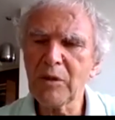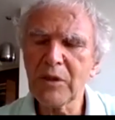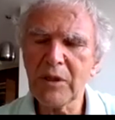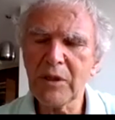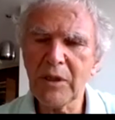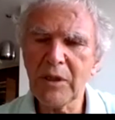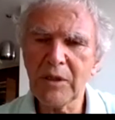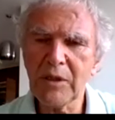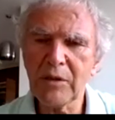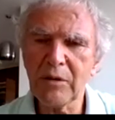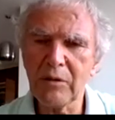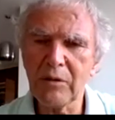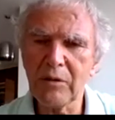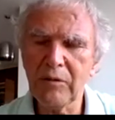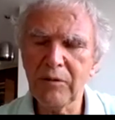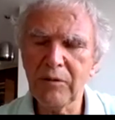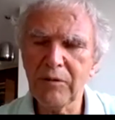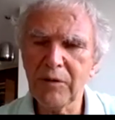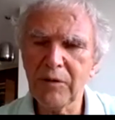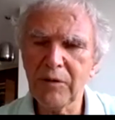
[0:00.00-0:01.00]
size
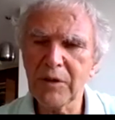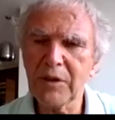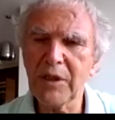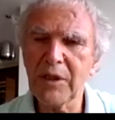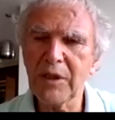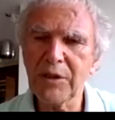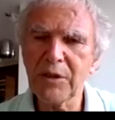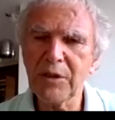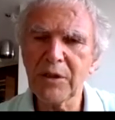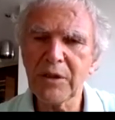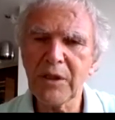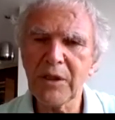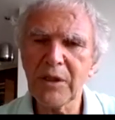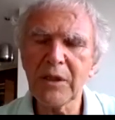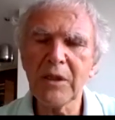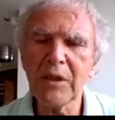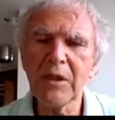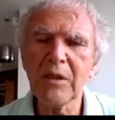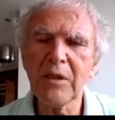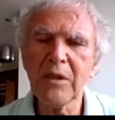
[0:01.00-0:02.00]
of such a
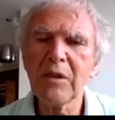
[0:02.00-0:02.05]
set,